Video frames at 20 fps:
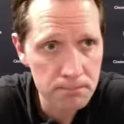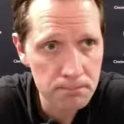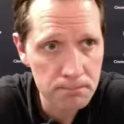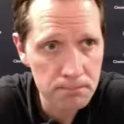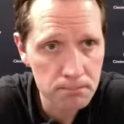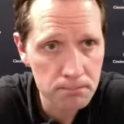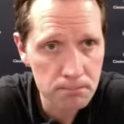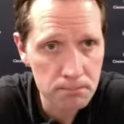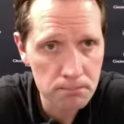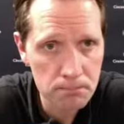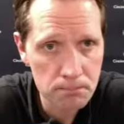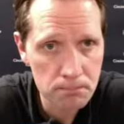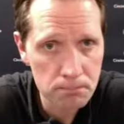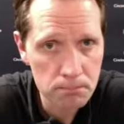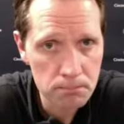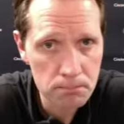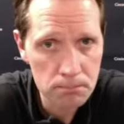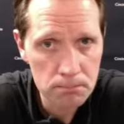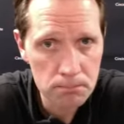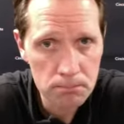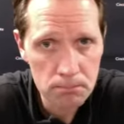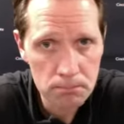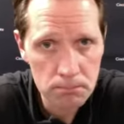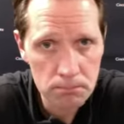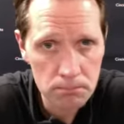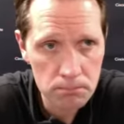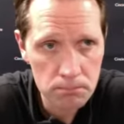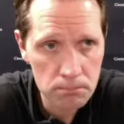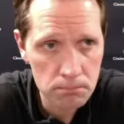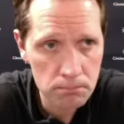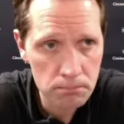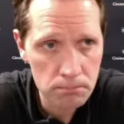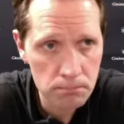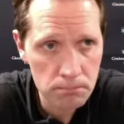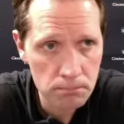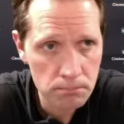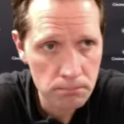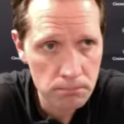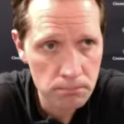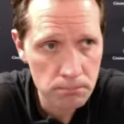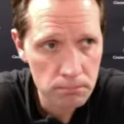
(silence)